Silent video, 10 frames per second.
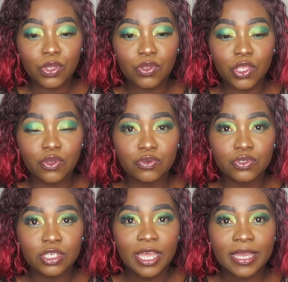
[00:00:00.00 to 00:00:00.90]
they
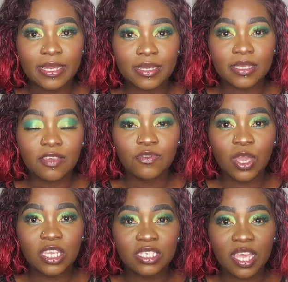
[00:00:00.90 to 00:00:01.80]
don't like give you
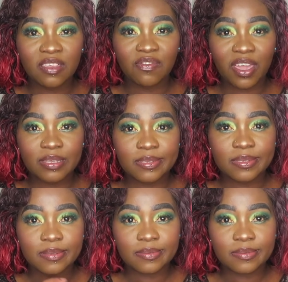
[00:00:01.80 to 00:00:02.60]
any side effects.